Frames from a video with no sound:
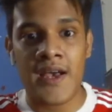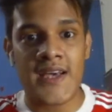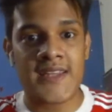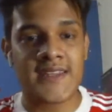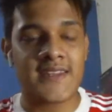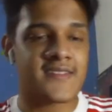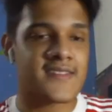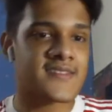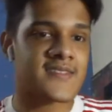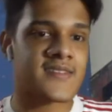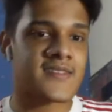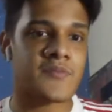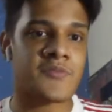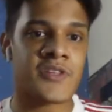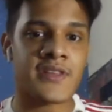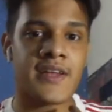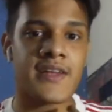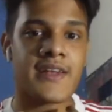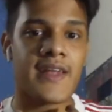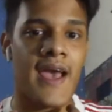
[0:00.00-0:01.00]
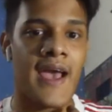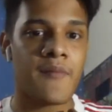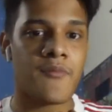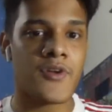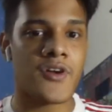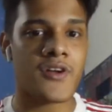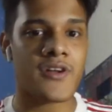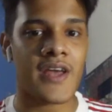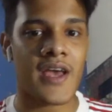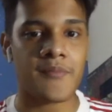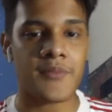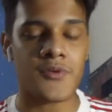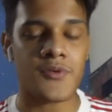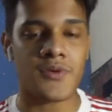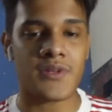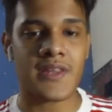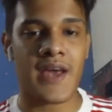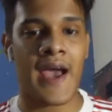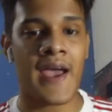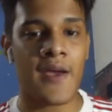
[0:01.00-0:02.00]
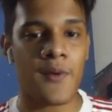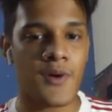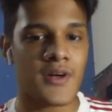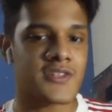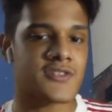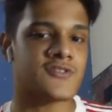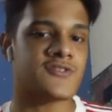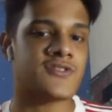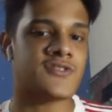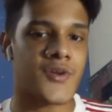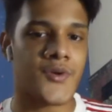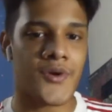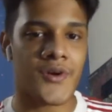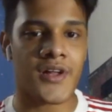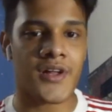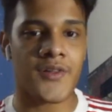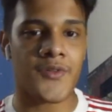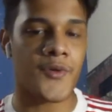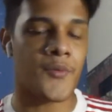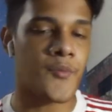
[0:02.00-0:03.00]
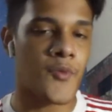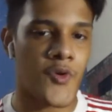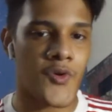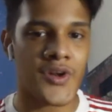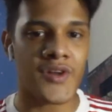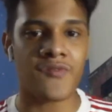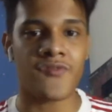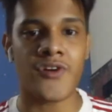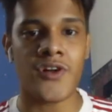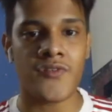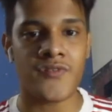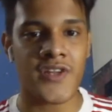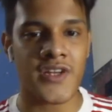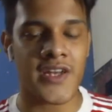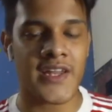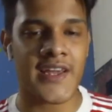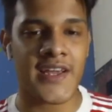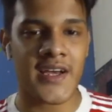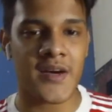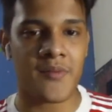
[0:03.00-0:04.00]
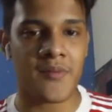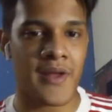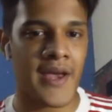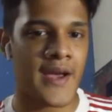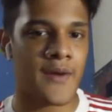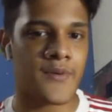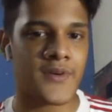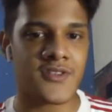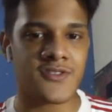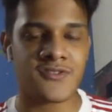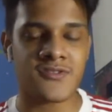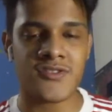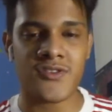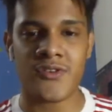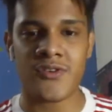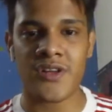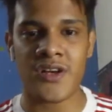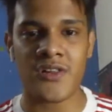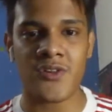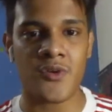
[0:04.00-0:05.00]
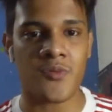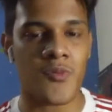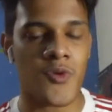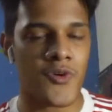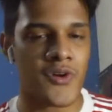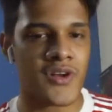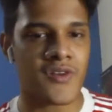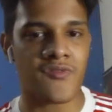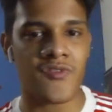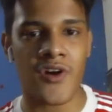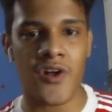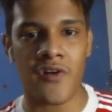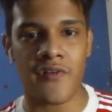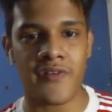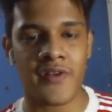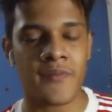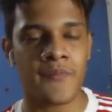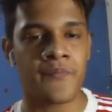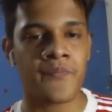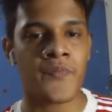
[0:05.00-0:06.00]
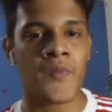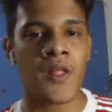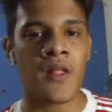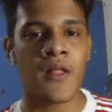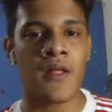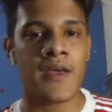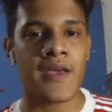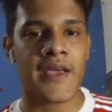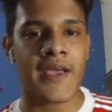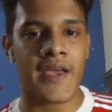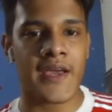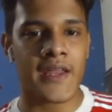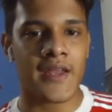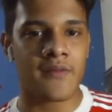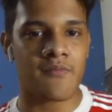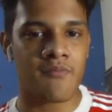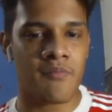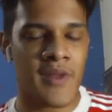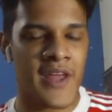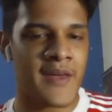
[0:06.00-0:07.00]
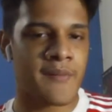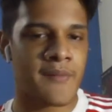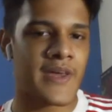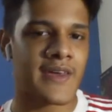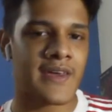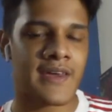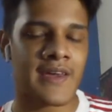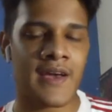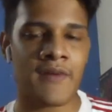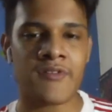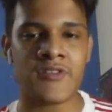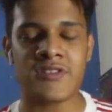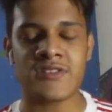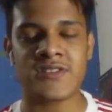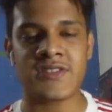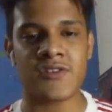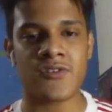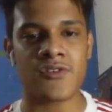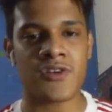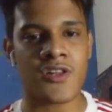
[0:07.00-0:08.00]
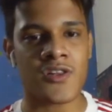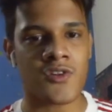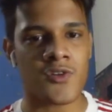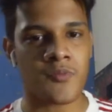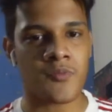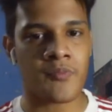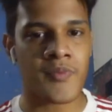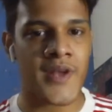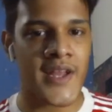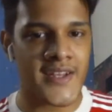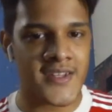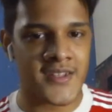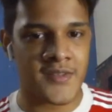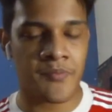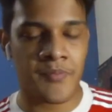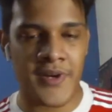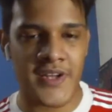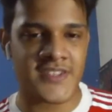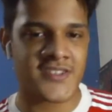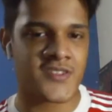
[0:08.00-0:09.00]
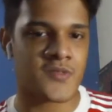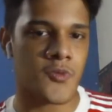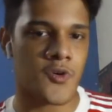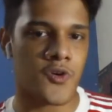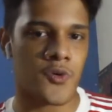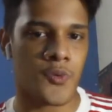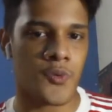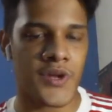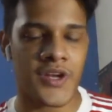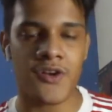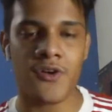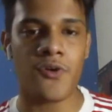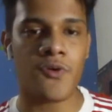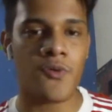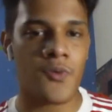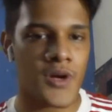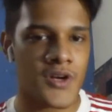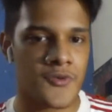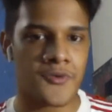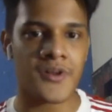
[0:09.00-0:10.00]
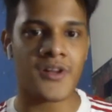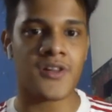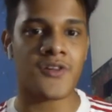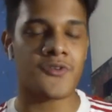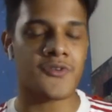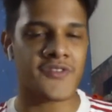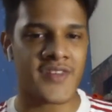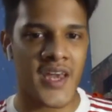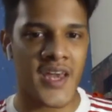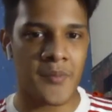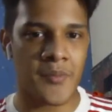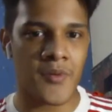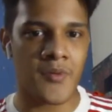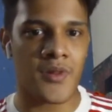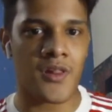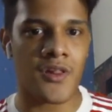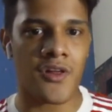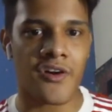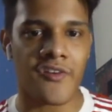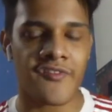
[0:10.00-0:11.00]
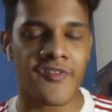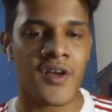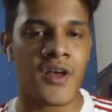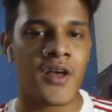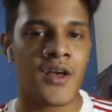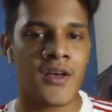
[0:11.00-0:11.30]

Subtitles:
And this is something that I'm not happy with. I want to see Ronaldo more involved in link-up play. I want to see Ronaldo more involved in playmaking. I want to see Ronaldo press more. We know what Ronaldo is capable of.